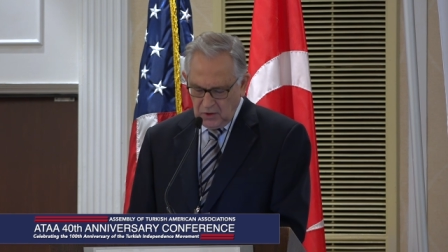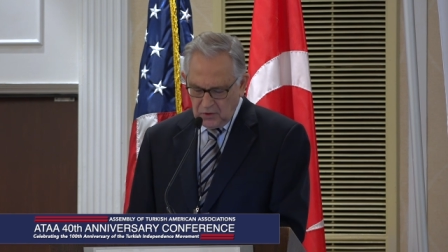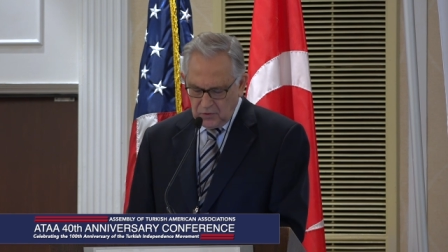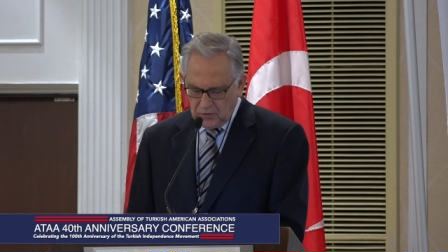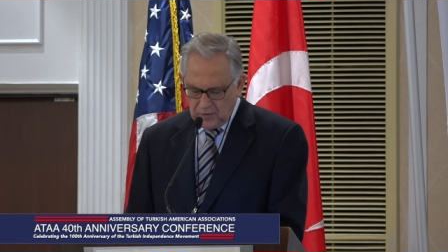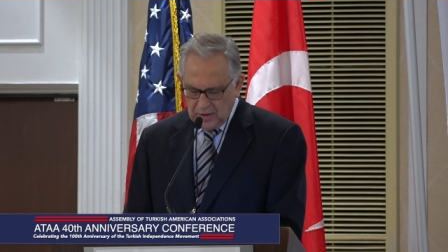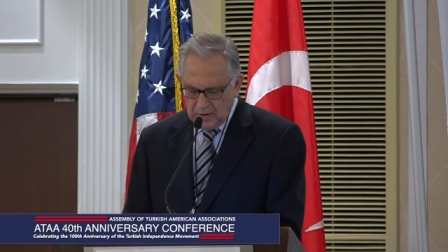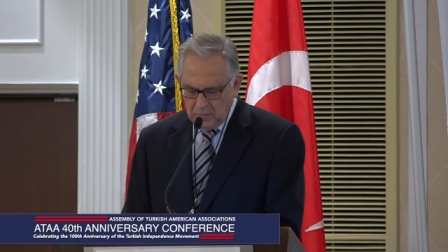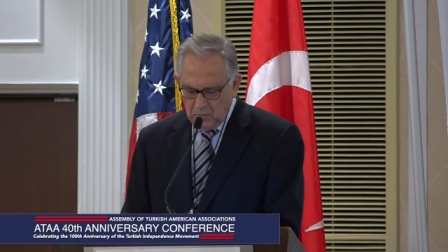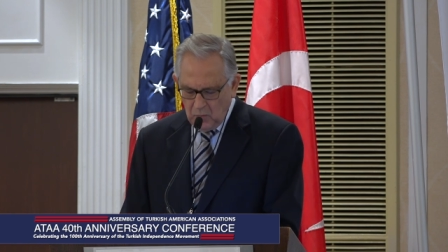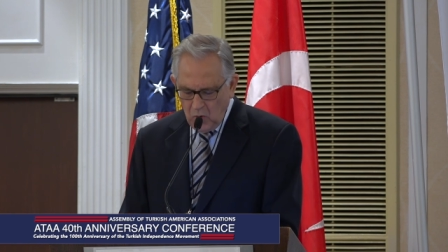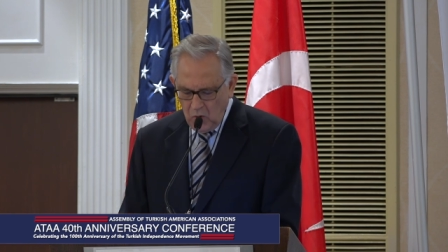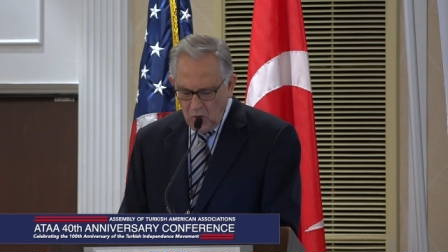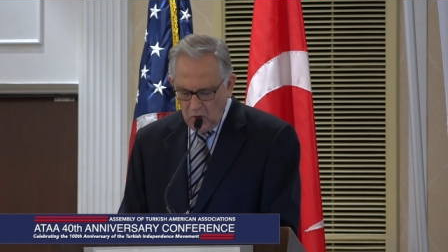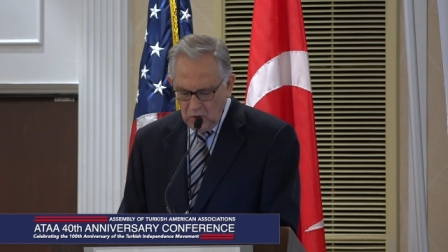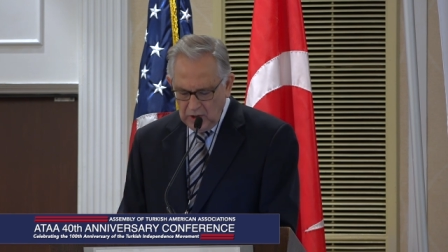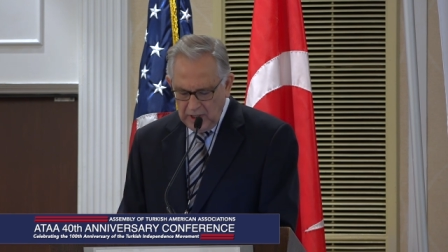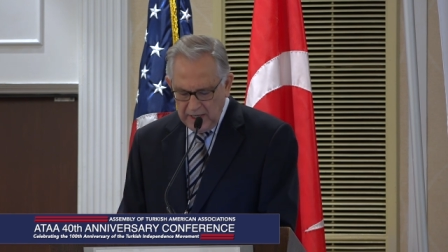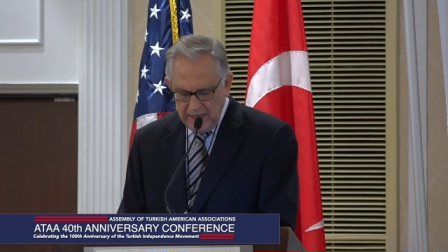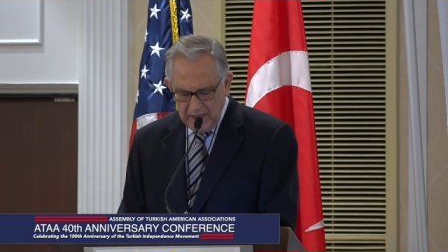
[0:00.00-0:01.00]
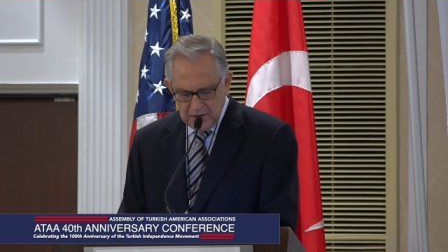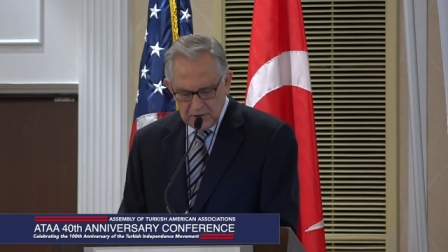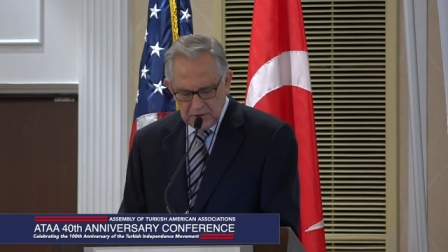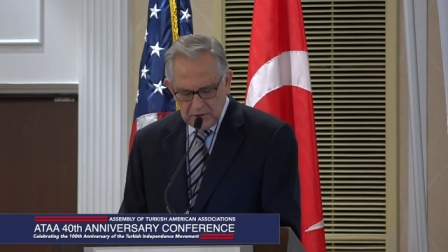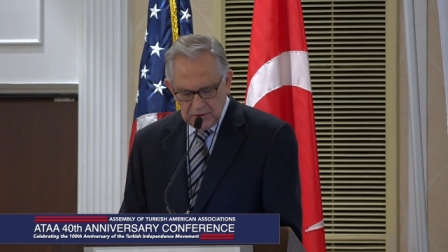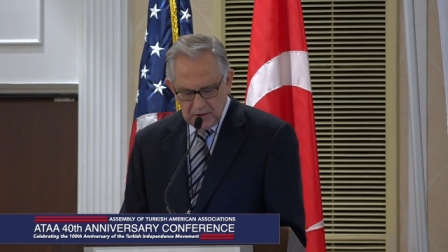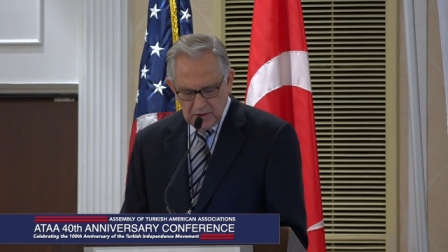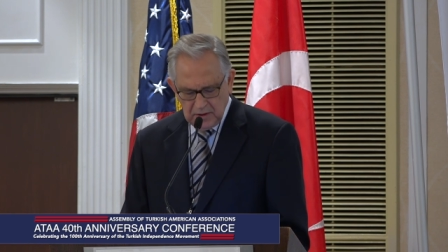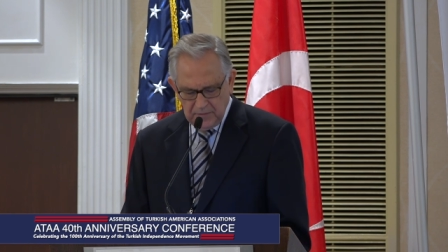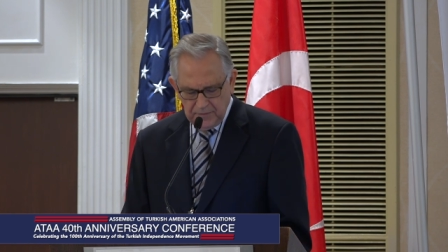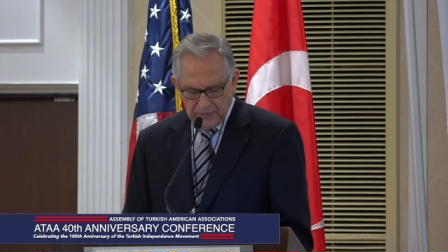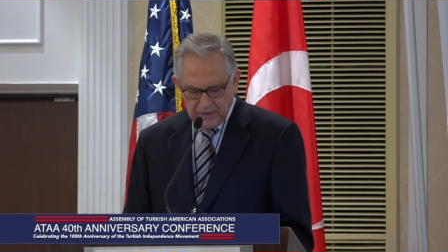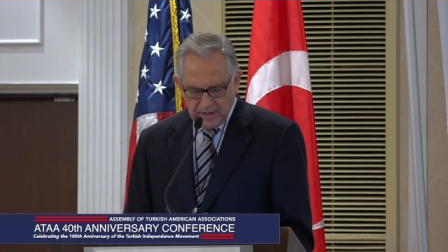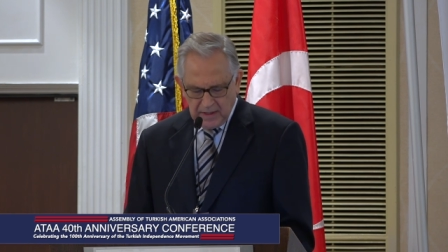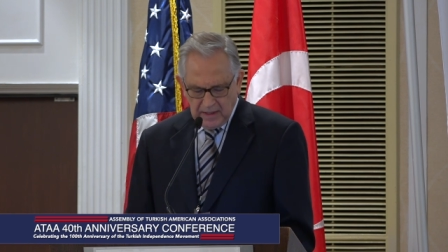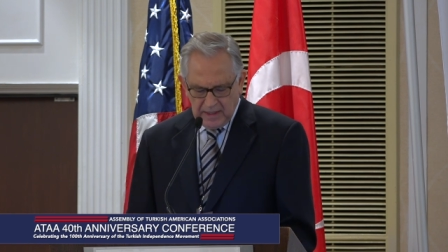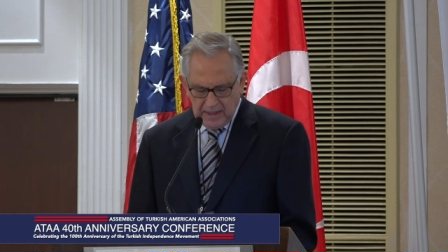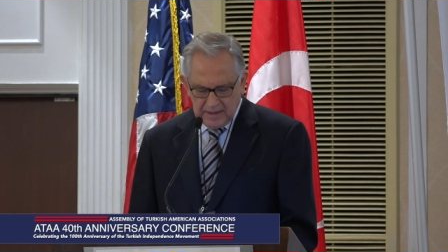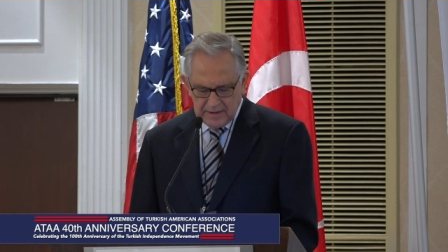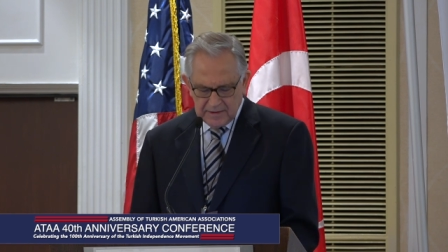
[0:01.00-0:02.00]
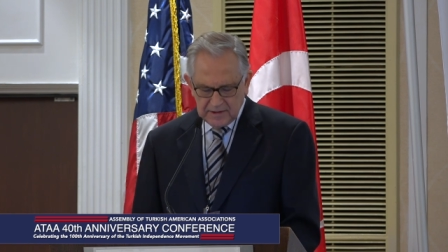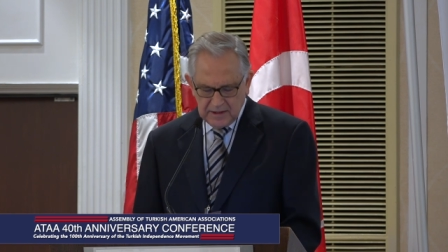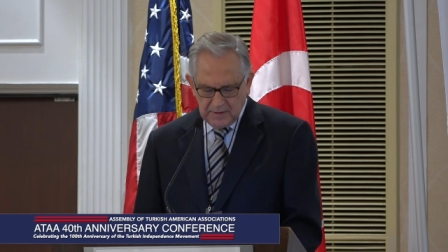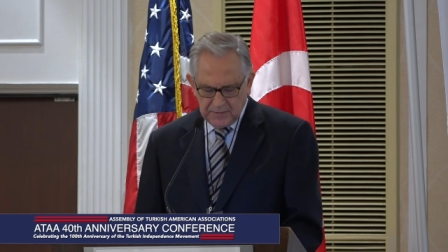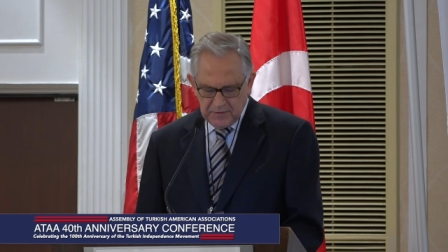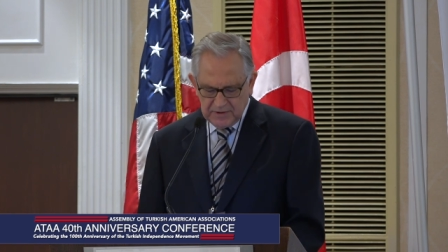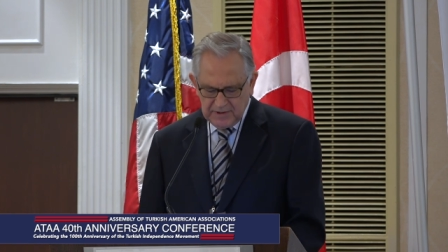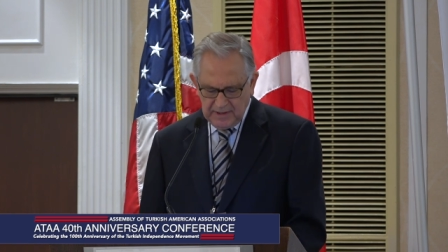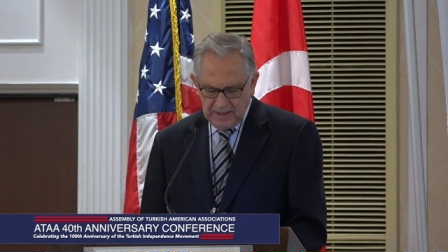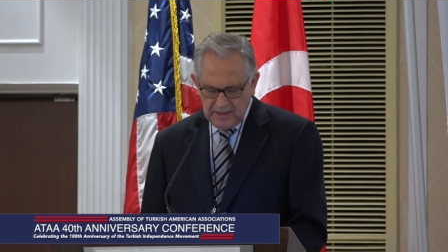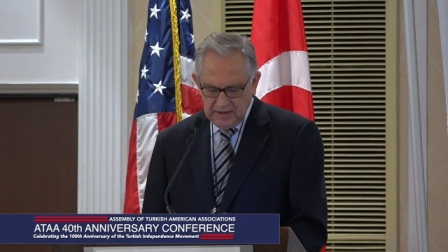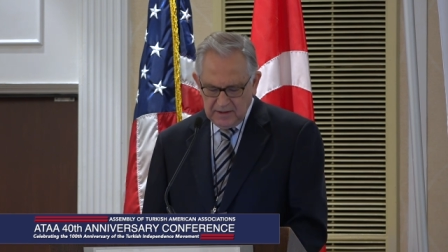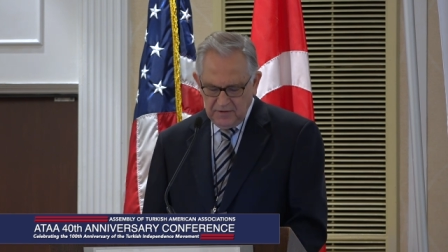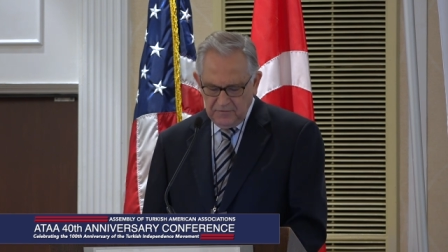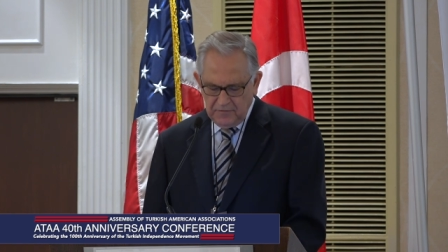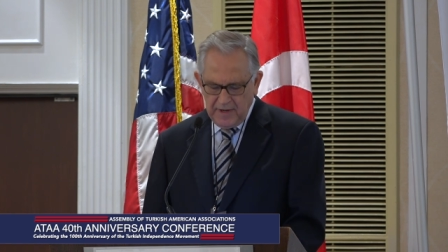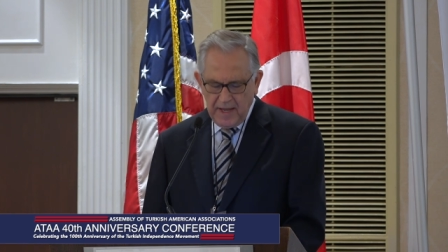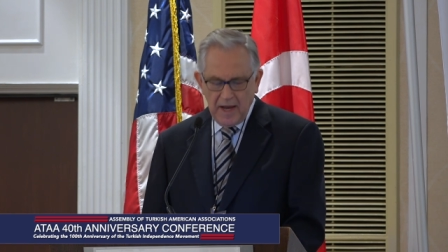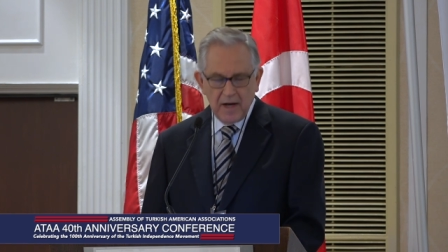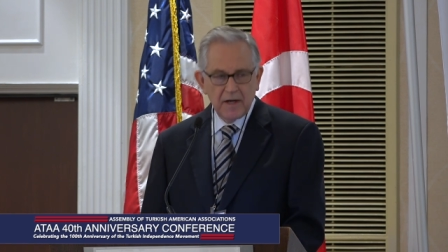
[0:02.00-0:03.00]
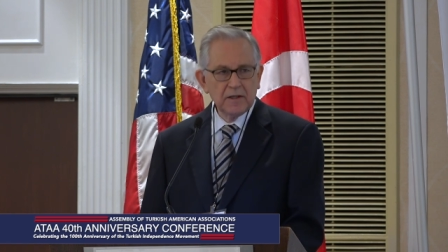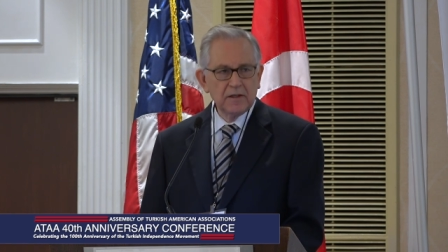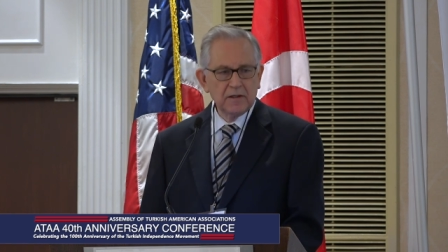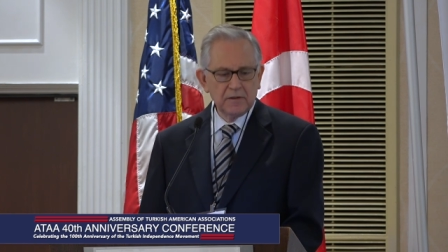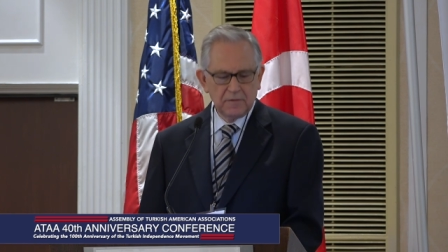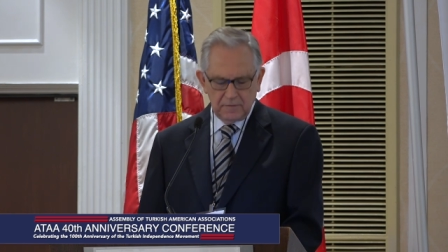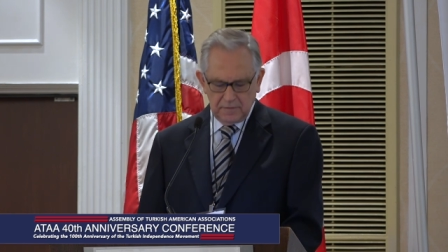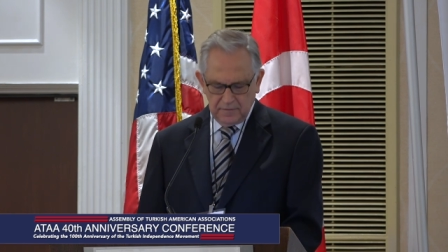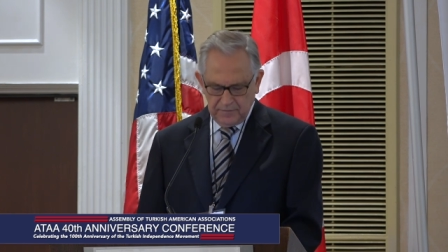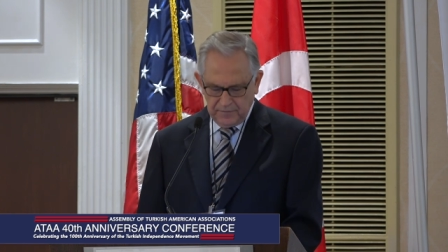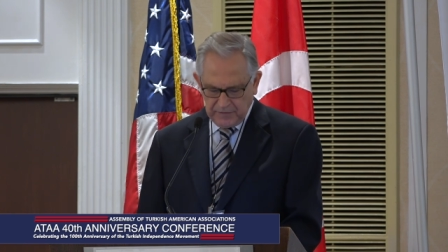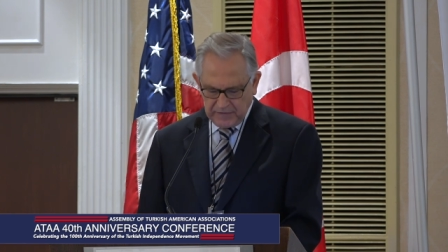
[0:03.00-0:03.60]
to a more layered and substantive narrative